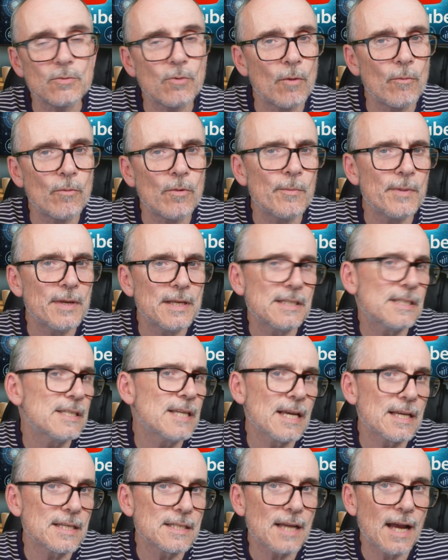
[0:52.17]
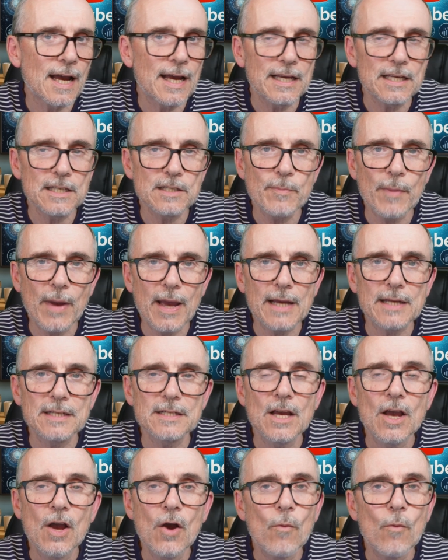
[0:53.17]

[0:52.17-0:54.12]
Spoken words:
one will be 6, I expect.